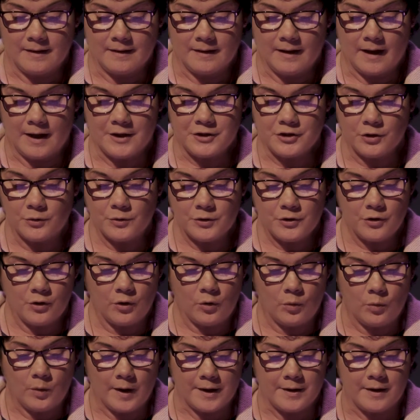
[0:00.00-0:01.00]
I don't
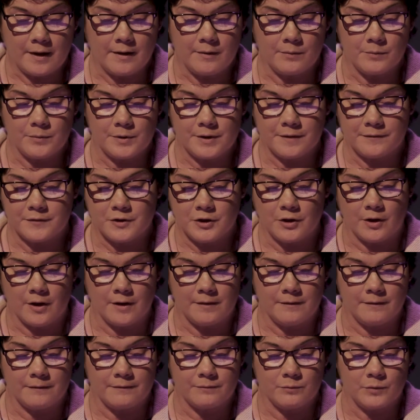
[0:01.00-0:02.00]
know what I would have
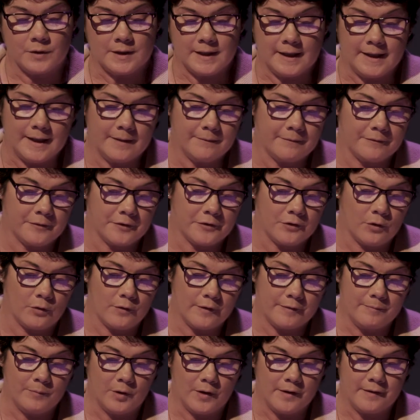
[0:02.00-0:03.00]
done with Liam for
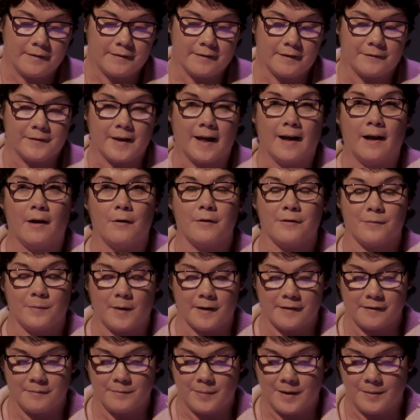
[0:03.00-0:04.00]
those months if the house
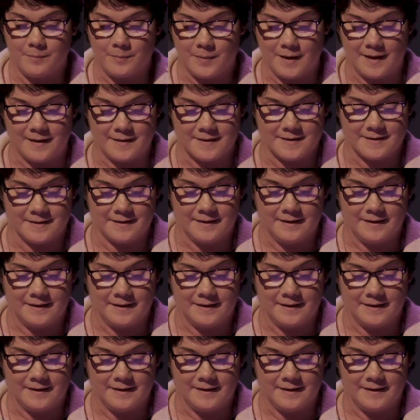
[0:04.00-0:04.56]
wasn't being built.